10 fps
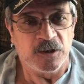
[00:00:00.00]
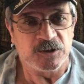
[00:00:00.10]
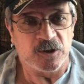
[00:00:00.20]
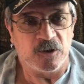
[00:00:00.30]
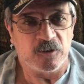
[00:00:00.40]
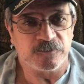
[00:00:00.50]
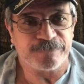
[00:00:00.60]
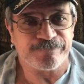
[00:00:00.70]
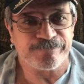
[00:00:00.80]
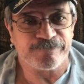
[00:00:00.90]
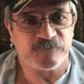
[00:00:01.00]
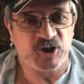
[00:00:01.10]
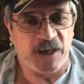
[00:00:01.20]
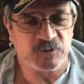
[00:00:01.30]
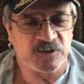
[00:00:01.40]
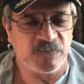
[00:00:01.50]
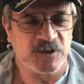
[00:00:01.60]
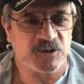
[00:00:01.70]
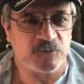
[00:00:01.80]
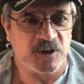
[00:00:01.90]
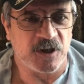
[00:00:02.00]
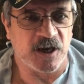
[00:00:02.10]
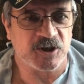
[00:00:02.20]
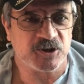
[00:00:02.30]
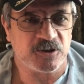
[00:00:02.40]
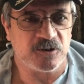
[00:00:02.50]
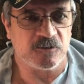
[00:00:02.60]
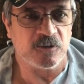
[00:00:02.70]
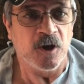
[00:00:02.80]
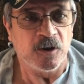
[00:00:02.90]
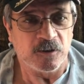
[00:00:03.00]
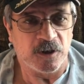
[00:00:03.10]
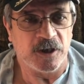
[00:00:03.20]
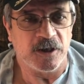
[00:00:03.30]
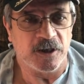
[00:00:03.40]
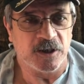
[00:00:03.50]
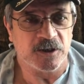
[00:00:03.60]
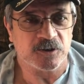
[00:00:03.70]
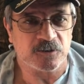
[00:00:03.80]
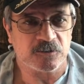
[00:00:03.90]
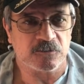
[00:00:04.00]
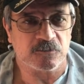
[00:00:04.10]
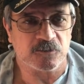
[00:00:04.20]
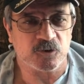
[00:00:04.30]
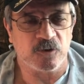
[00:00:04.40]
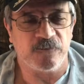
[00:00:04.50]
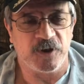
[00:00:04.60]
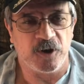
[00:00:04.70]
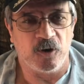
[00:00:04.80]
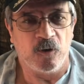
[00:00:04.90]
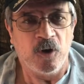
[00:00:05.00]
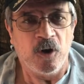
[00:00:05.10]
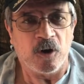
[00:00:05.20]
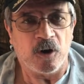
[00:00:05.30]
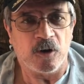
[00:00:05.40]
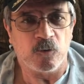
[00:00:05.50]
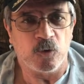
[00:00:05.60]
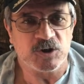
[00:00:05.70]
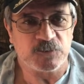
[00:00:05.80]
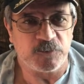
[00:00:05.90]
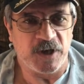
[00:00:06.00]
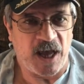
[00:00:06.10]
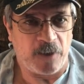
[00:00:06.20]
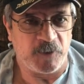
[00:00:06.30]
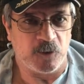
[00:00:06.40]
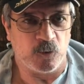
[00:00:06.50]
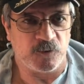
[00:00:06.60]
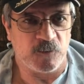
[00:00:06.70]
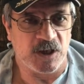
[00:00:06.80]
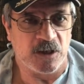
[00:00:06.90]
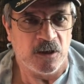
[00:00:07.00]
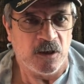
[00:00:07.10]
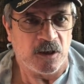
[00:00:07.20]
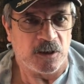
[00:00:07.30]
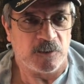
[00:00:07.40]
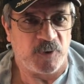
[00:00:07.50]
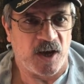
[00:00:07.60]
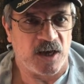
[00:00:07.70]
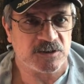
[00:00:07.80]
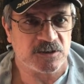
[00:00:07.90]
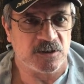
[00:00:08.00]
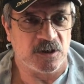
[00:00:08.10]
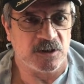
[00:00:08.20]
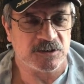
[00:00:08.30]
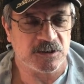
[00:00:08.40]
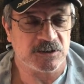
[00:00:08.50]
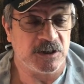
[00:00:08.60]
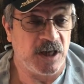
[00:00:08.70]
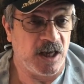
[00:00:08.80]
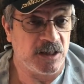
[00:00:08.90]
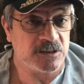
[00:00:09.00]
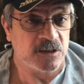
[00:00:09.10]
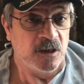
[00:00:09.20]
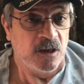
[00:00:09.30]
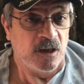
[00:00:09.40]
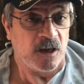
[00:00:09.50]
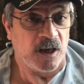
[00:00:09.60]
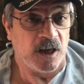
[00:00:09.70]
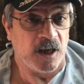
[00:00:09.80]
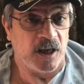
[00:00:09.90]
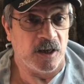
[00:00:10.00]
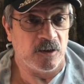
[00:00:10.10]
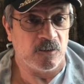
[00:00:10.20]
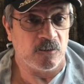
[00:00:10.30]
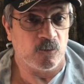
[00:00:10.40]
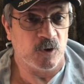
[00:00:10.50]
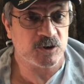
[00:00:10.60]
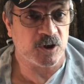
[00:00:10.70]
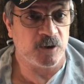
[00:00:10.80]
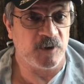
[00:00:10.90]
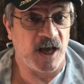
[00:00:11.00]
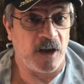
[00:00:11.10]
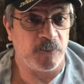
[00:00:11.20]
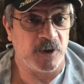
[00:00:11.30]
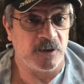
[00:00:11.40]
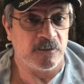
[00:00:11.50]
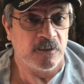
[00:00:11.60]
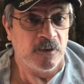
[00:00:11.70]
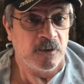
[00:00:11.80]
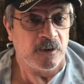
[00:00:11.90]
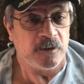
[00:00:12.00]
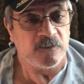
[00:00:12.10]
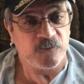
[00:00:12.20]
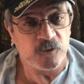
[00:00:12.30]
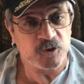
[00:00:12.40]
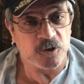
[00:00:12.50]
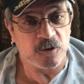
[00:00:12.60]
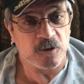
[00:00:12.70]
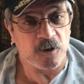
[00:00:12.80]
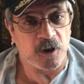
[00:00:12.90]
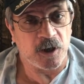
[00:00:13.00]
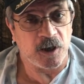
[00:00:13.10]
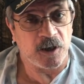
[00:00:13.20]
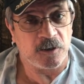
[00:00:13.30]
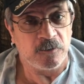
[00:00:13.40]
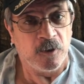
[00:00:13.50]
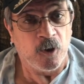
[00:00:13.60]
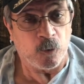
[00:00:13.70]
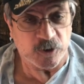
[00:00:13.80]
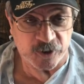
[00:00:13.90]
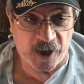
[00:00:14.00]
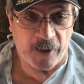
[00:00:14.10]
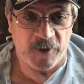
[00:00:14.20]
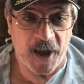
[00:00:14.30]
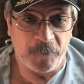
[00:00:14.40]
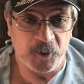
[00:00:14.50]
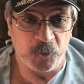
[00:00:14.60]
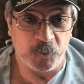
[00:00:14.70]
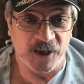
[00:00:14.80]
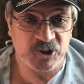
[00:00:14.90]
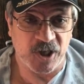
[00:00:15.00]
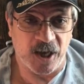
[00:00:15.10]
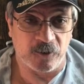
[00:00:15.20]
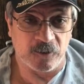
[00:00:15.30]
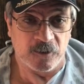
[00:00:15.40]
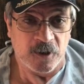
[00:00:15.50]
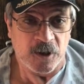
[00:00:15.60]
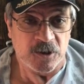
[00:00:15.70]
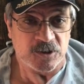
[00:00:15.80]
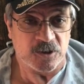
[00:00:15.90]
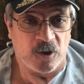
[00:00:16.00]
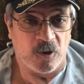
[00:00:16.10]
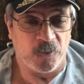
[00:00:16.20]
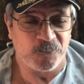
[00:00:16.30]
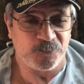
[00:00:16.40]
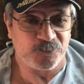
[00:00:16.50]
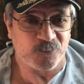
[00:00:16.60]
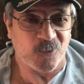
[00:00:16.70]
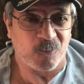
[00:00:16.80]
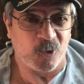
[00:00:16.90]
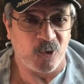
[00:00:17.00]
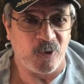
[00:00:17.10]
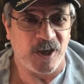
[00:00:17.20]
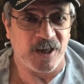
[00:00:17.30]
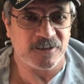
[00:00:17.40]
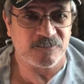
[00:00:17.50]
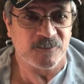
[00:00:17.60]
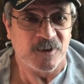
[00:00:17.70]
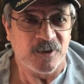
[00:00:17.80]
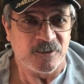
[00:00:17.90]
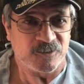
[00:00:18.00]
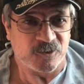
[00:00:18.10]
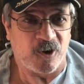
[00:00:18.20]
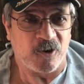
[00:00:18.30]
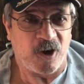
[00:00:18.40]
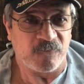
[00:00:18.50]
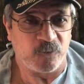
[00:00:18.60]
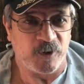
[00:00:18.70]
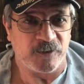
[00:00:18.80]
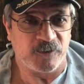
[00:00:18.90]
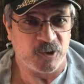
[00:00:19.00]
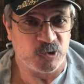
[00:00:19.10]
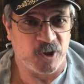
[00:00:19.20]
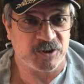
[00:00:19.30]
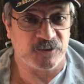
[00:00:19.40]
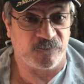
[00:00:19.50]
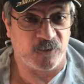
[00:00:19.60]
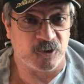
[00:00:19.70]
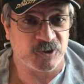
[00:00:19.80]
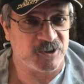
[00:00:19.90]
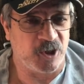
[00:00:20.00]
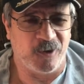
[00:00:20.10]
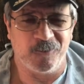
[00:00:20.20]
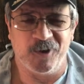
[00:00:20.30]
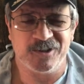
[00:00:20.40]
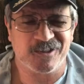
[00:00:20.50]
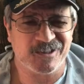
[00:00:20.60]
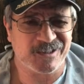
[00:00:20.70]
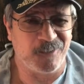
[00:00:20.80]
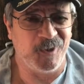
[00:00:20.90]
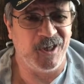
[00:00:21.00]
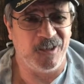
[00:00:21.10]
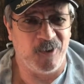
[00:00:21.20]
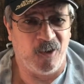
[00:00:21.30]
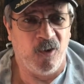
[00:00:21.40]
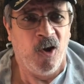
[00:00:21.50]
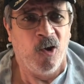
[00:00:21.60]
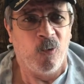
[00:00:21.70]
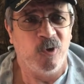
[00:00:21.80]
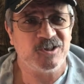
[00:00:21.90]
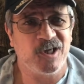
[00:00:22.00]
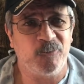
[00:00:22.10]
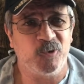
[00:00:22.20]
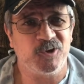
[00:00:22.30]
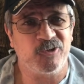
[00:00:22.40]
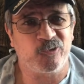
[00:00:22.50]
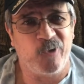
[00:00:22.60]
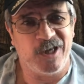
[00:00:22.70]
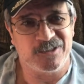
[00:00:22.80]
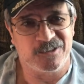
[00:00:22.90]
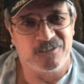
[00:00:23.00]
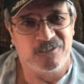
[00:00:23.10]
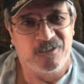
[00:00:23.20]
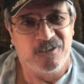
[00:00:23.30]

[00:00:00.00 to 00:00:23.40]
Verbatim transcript: So James convinced me that I should do a uh, short video on what's been happening with me in the past uh, 60 days and what's going to be happening in the future and what's going to be happening with my channel. So I'm going to go ahead and start off with addressing first, because I know everybody's going to send me an email, what's up with the threads?